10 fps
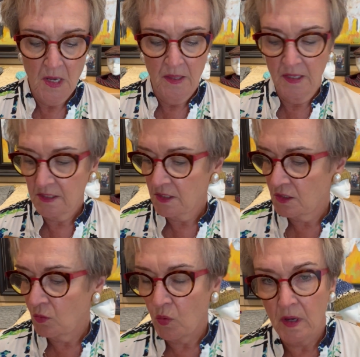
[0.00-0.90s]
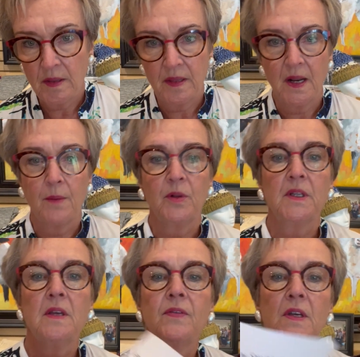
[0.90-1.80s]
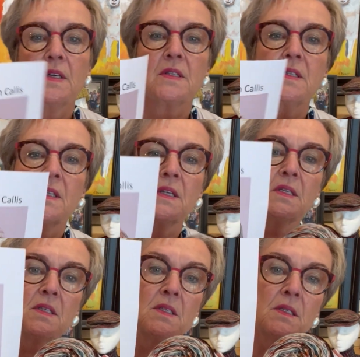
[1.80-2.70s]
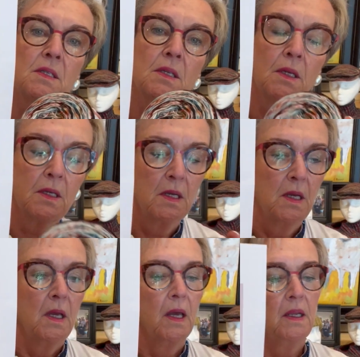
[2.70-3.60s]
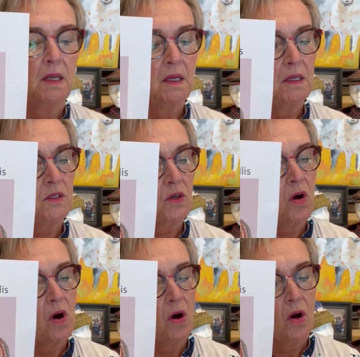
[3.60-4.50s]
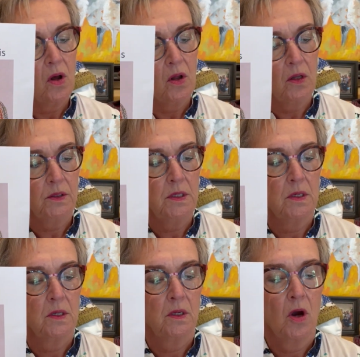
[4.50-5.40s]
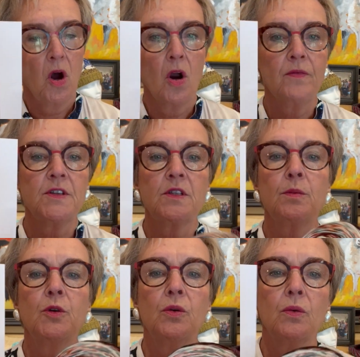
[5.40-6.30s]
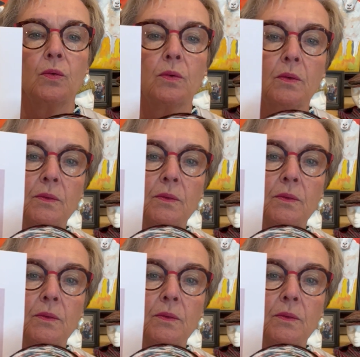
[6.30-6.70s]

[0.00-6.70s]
This is the one that I believe is this, and it is called Harvest Moon.